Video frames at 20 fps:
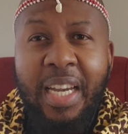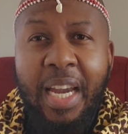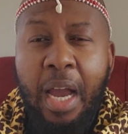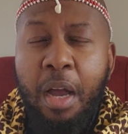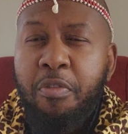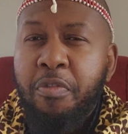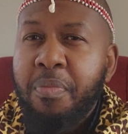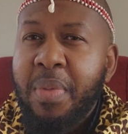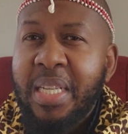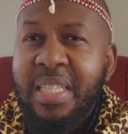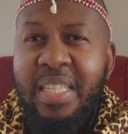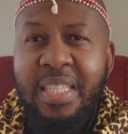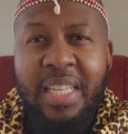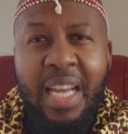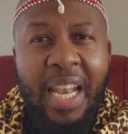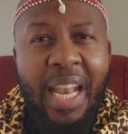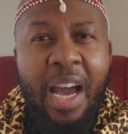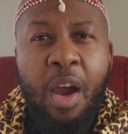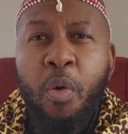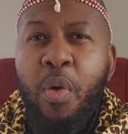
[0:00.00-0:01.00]
government is
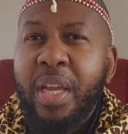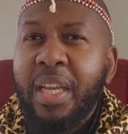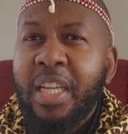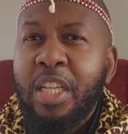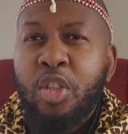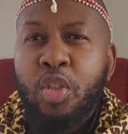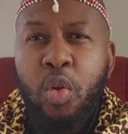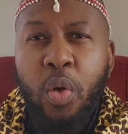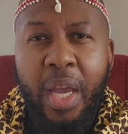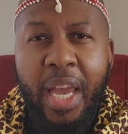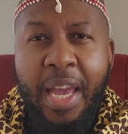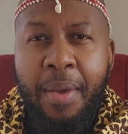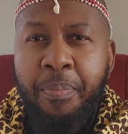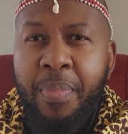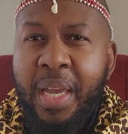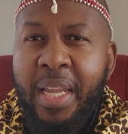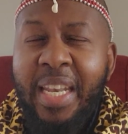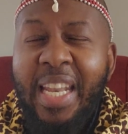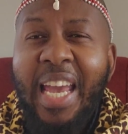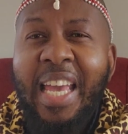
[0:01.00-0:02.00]
allowing it to
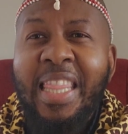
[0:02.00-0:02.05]
happen.